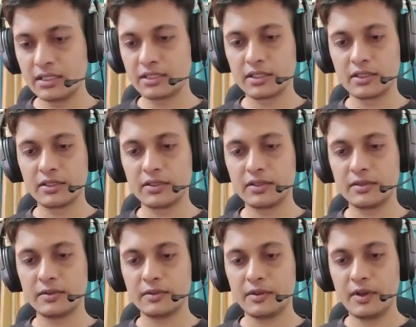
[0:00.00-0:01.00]

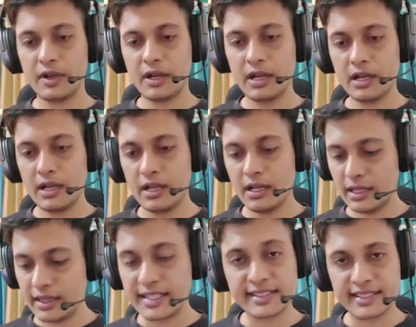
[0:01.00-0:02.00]
So
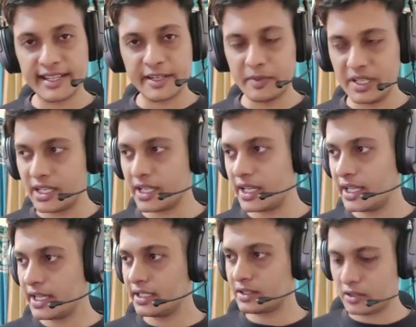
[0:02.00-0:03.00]
let me
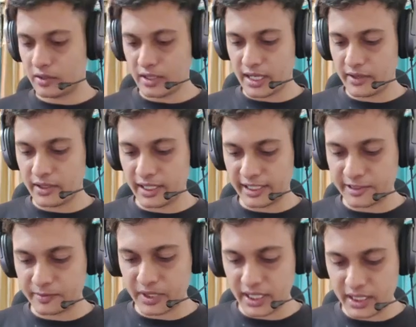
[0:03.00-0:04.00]
create it. So I will
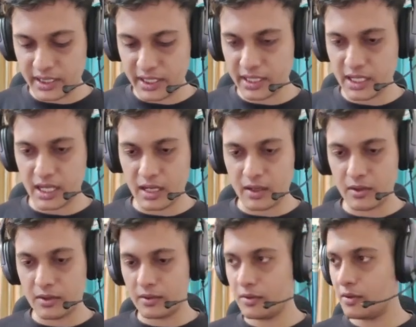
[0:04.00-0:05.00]
explain that
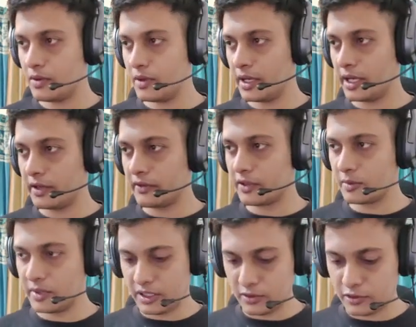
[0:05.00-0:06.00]
how it
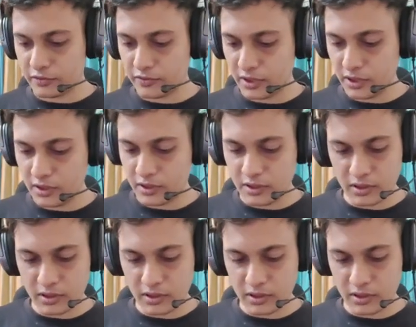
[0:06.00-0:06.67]
will be useful.